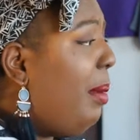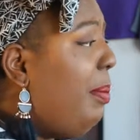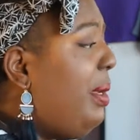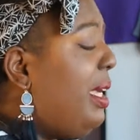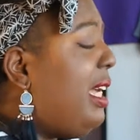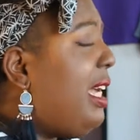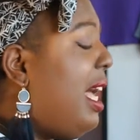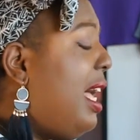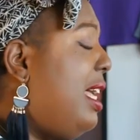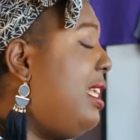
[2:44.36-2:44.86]

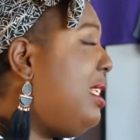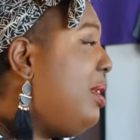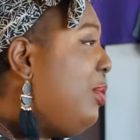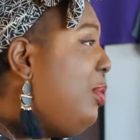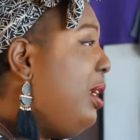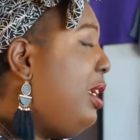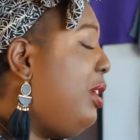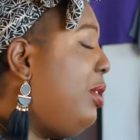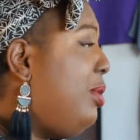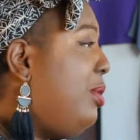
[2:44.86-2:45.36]
Because
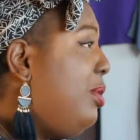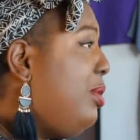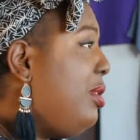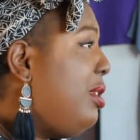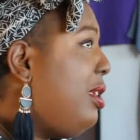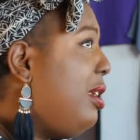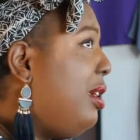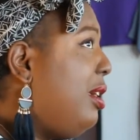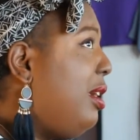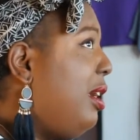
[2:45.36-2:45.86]
we do
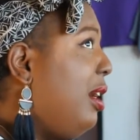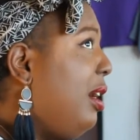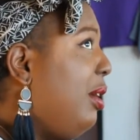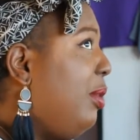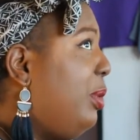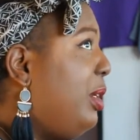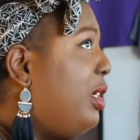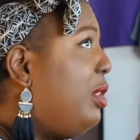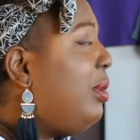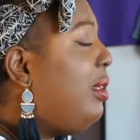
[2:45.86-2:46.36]

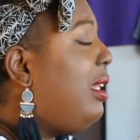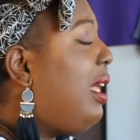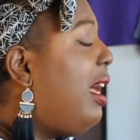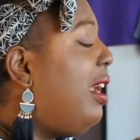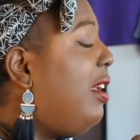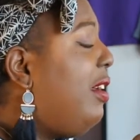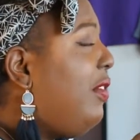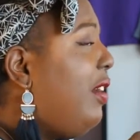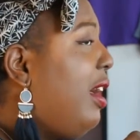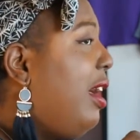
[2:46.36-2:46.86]
a
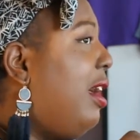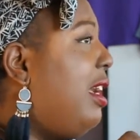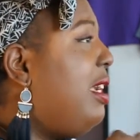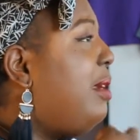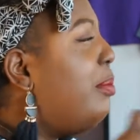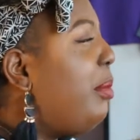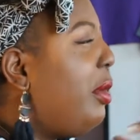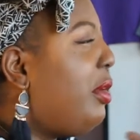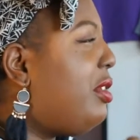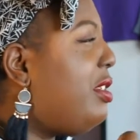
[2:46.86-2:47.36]
lot of
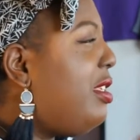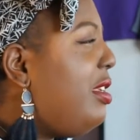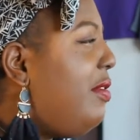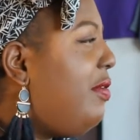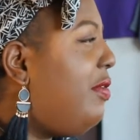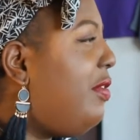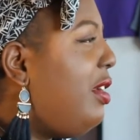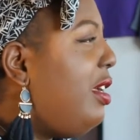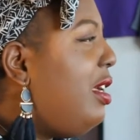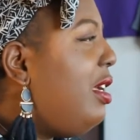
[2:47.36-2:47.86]

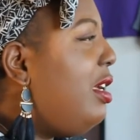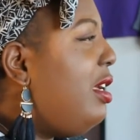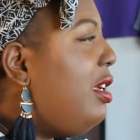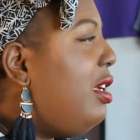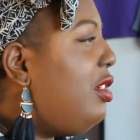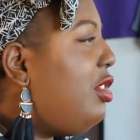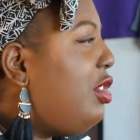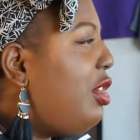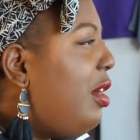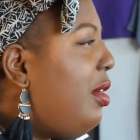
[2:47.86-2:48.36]
immersive
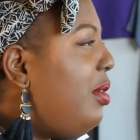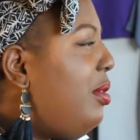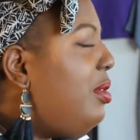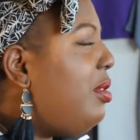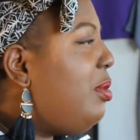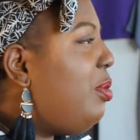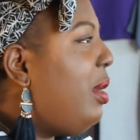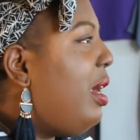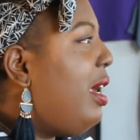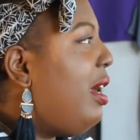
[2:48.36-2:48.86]

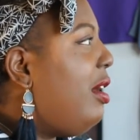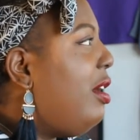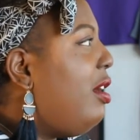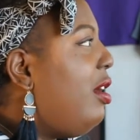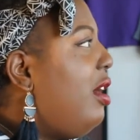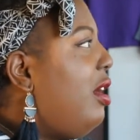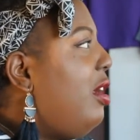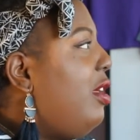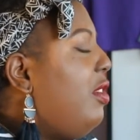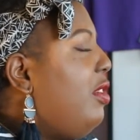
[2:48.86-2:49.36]
shows
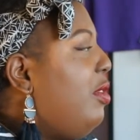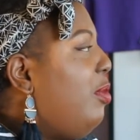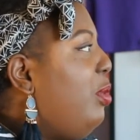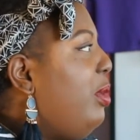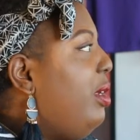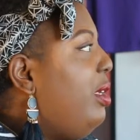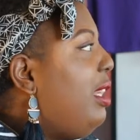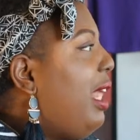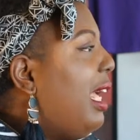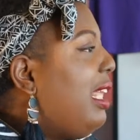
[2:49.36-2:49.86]
where
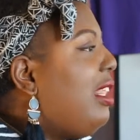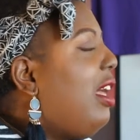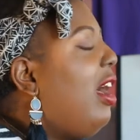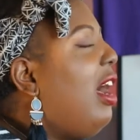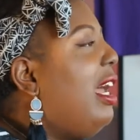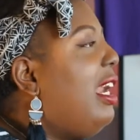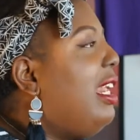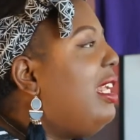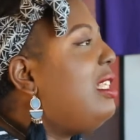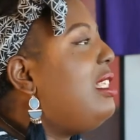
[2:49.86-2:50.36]
we like the
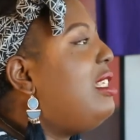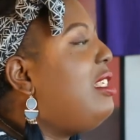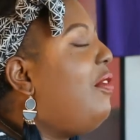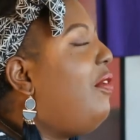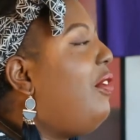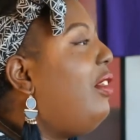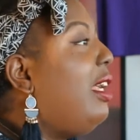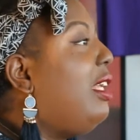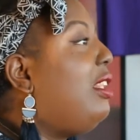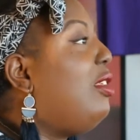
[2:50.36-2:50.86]
audience to
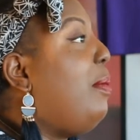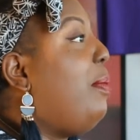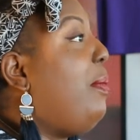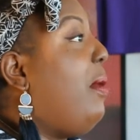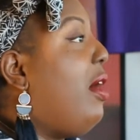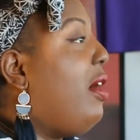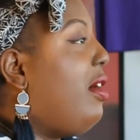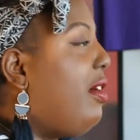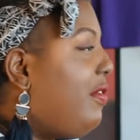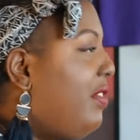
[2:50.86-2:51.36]
feel like they're
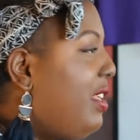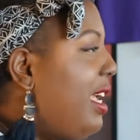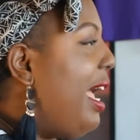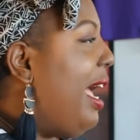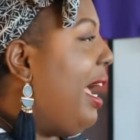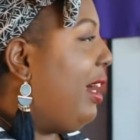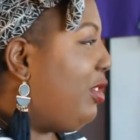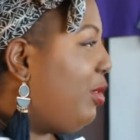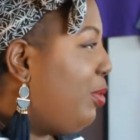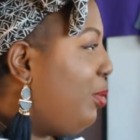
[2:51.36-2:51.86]
part of the
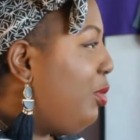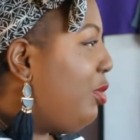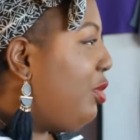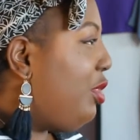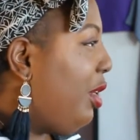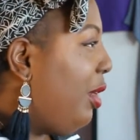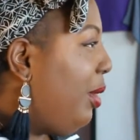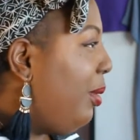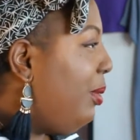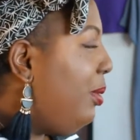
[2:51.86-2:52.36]
actual
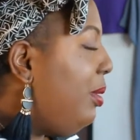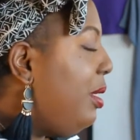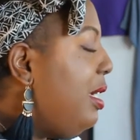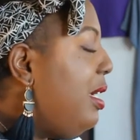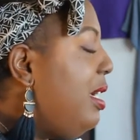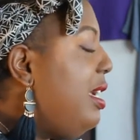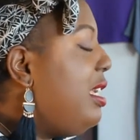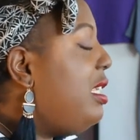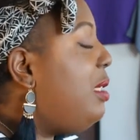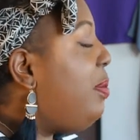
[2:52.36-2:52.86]
show,
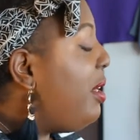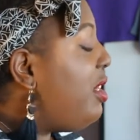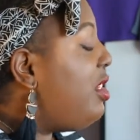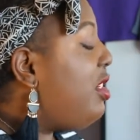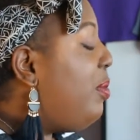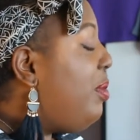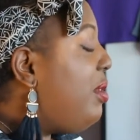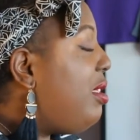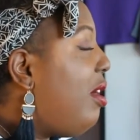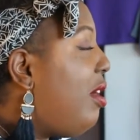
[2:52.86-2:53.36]

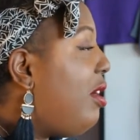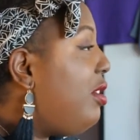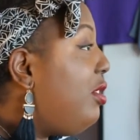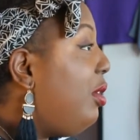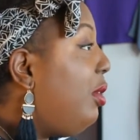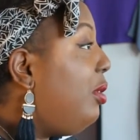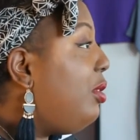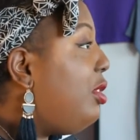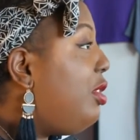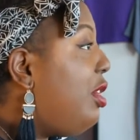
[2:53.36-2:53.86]
especially with our
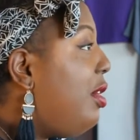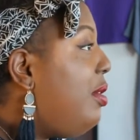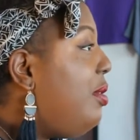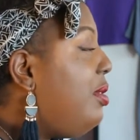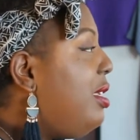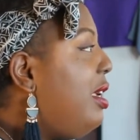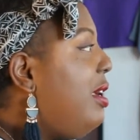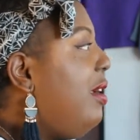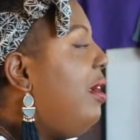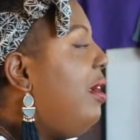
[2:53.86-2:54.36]
adult shows.